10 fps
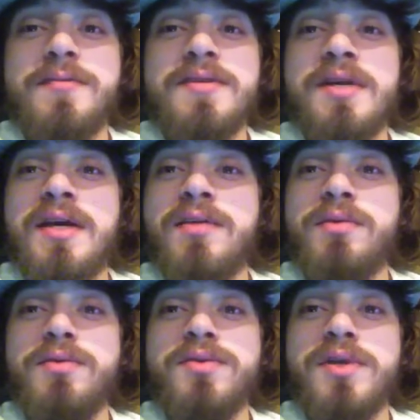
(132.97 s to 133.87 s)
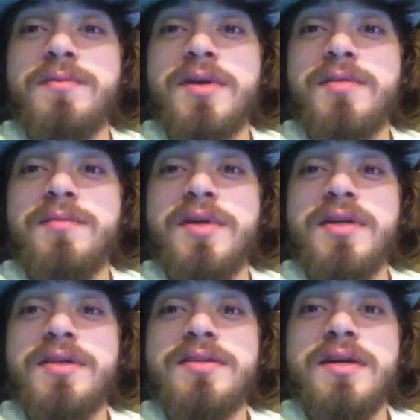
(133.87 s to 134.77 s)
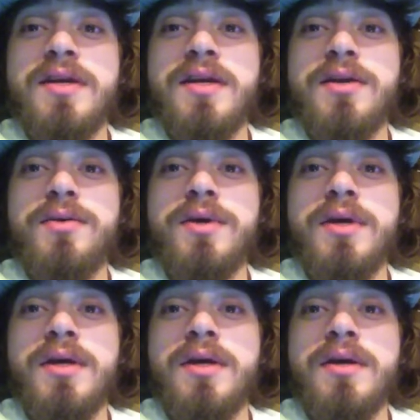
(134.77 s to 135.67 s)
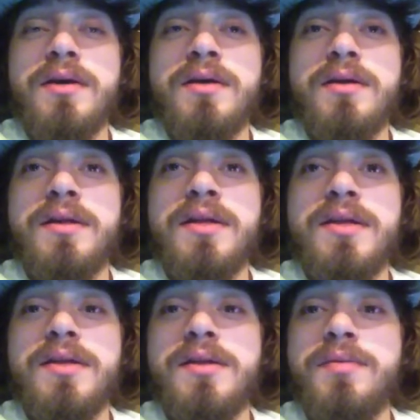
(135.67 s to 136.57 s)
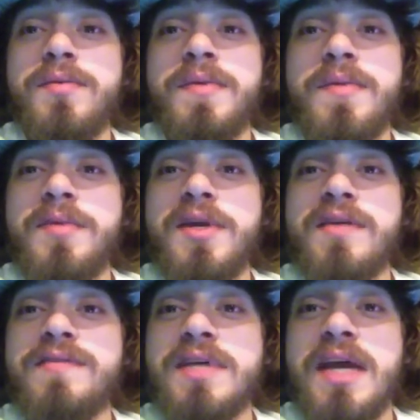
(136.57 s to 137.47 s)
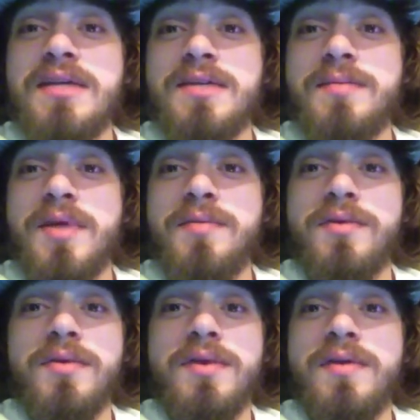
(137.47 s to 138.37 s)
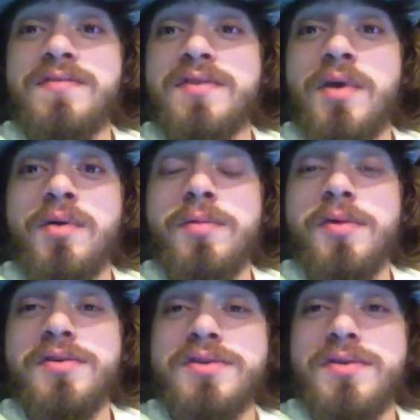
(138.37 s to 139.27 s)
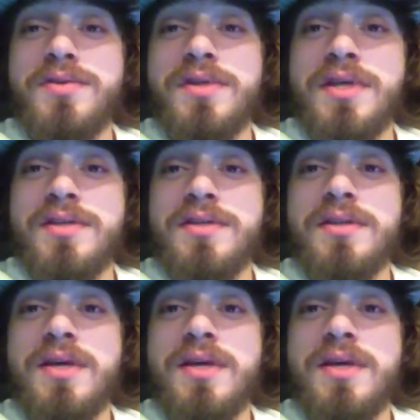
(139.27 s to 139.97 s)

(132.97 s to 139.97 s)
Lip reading: That's not how we would try to make our money. That's not how, and then they wouldn't make money off taxing people and off homeowners associations.